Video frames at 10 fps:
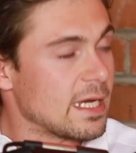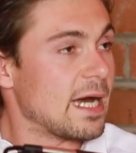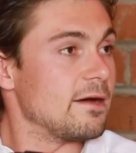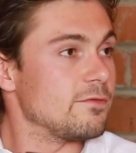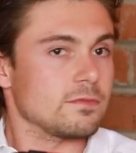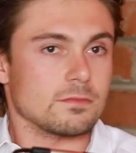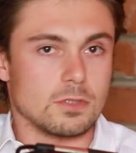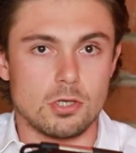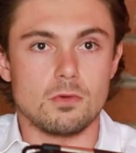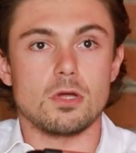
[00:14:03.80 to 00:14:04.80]
to have,
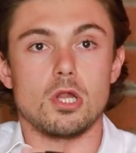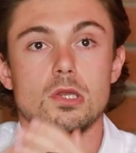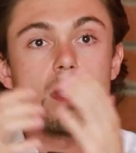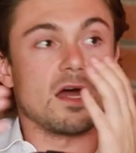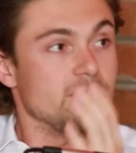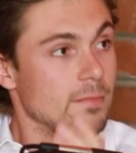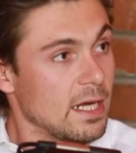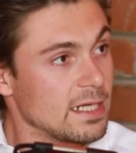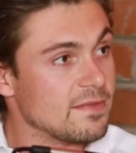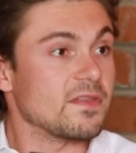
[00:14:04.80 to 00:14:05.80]
you know, a lot of
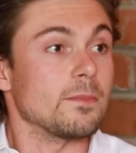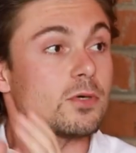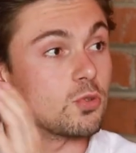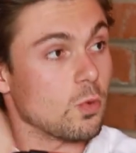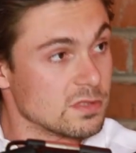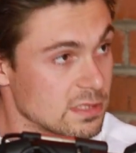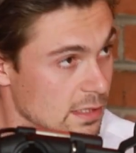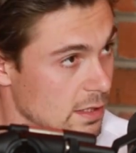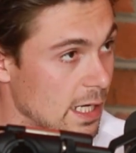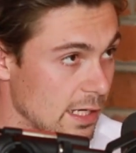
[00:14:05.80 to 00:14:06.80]
money that they put towards
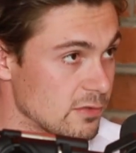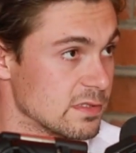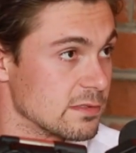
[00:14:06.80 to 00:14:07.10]
a house.